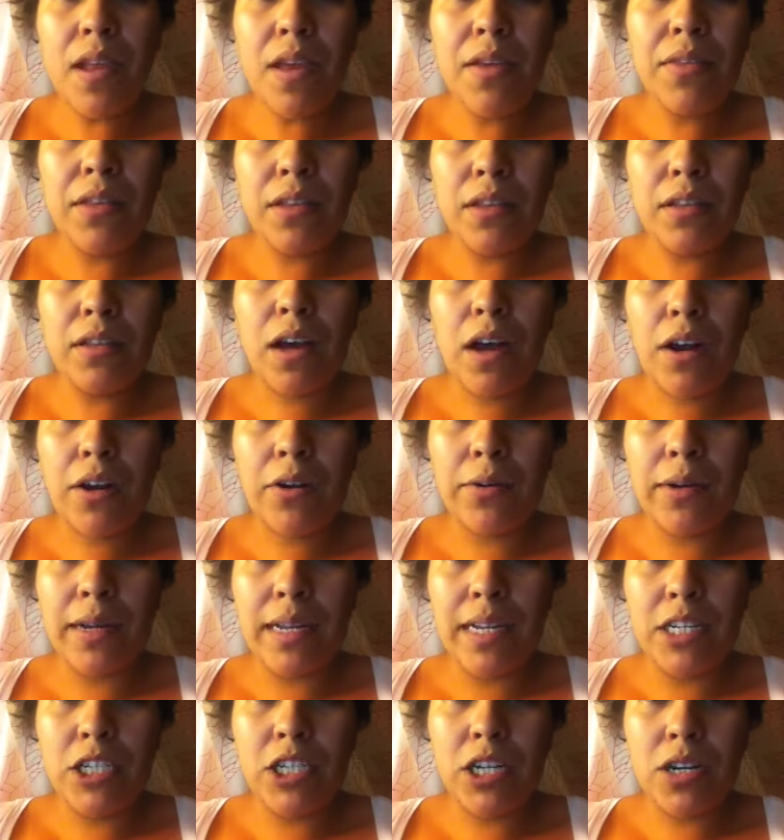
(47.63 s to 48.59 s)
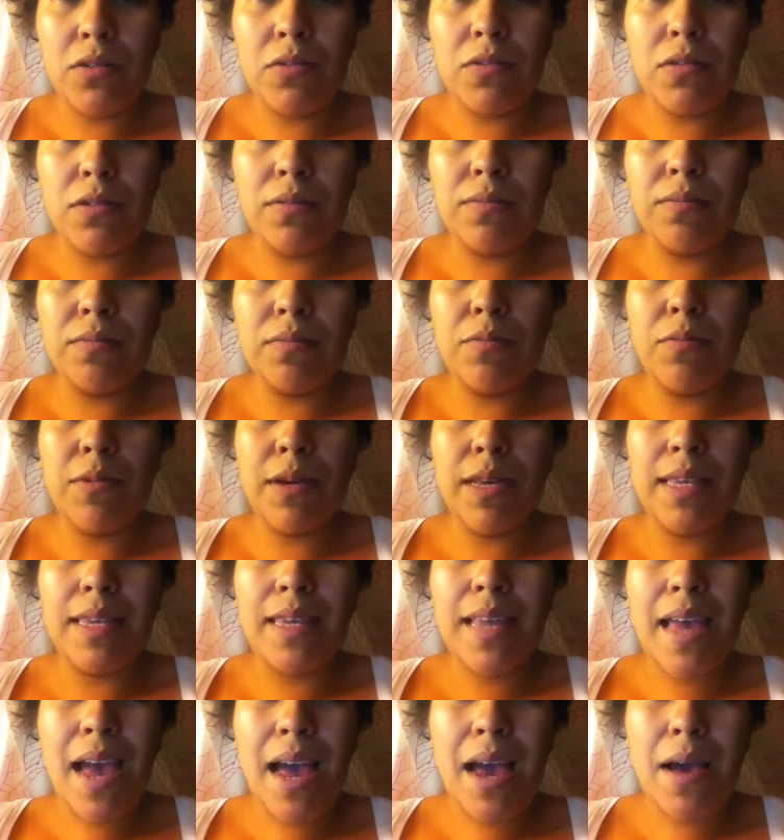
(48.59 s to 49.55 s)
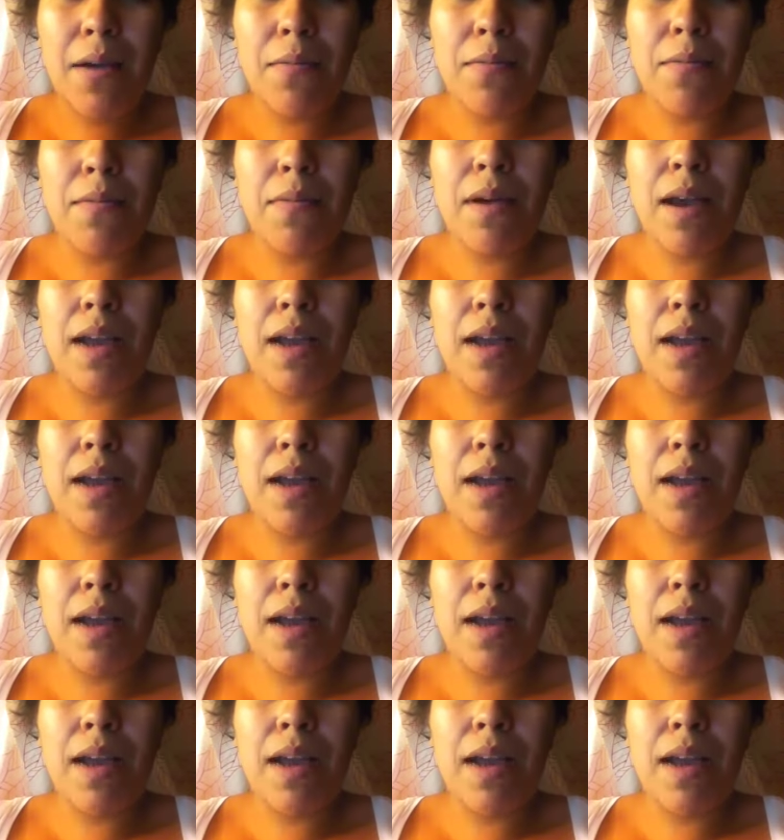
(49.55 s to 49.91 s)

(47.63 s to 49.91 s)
the lottery in general. With that,